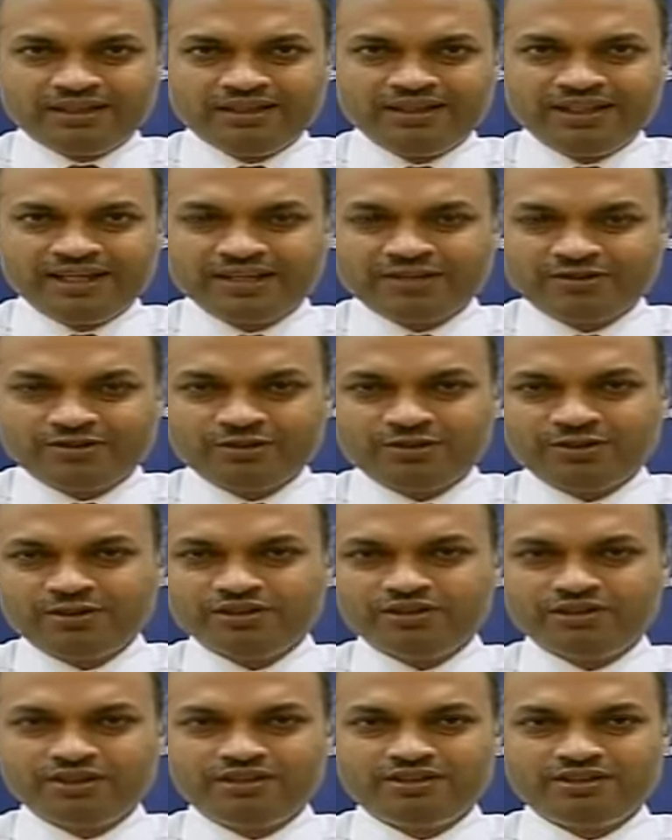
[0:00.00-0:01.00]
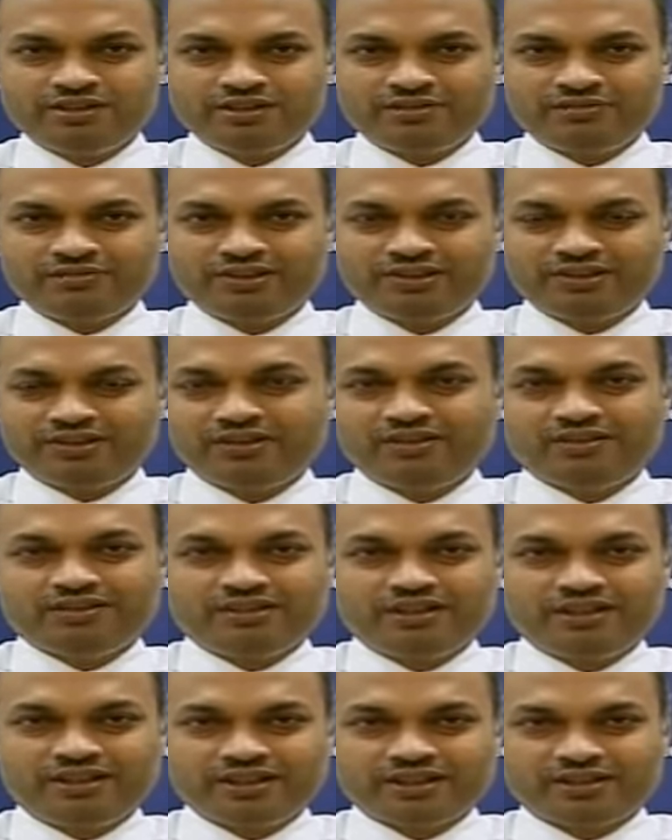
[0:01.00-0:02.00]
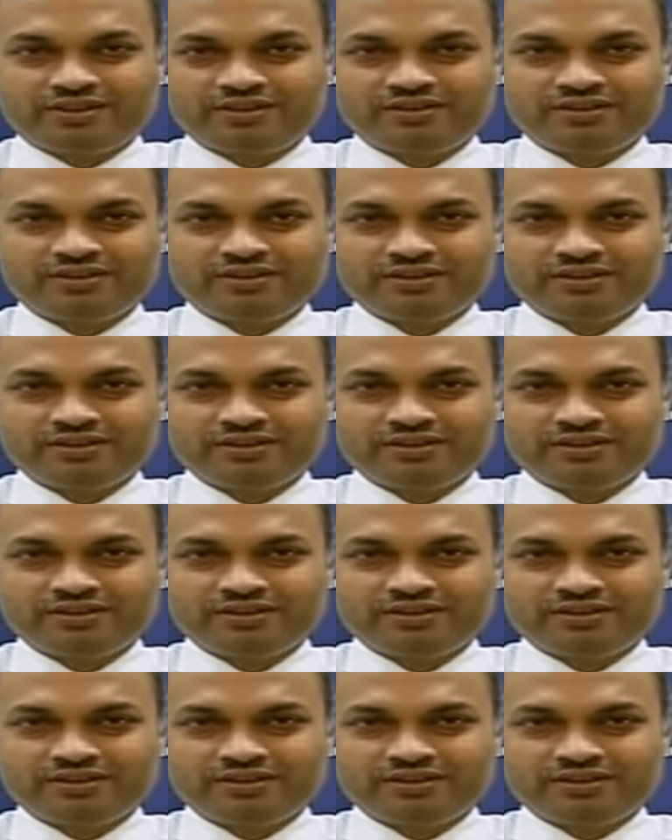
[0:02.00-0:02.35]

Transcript: Yeah, so, you know, the easiest phase in the elections